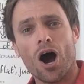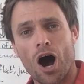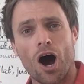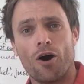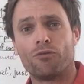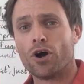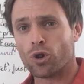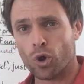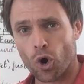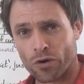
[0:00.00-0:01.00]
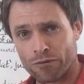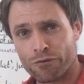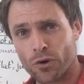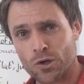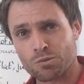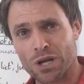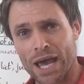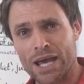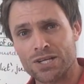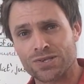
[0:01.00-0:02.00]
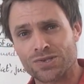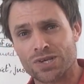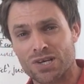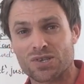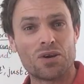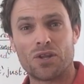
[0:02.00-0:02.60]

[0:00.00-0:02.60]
of law enforcement agencies,